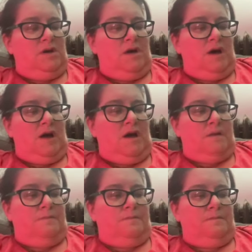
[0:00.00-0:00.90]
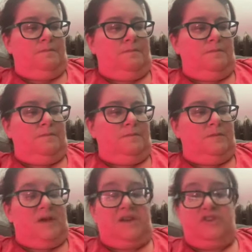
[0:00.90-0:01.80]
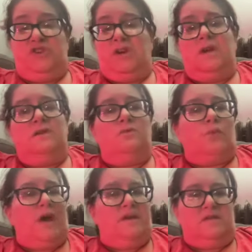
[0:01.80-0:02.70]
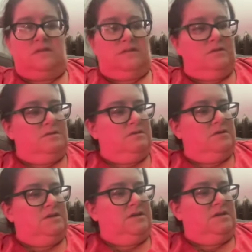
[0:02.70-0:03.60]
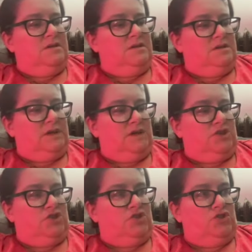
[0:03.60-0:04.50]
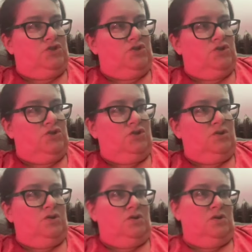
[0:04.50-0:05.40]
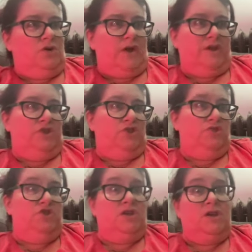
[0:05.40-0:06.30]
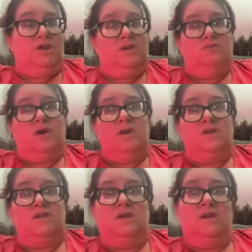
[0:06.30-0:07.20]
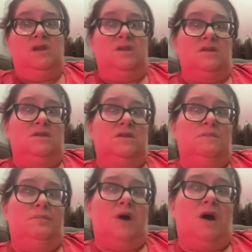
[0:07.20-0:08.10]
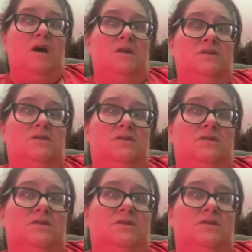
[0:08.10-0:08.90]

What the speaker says: um, like a chicken and rice dish. Or I could do chicken and rice in the Instant Pot.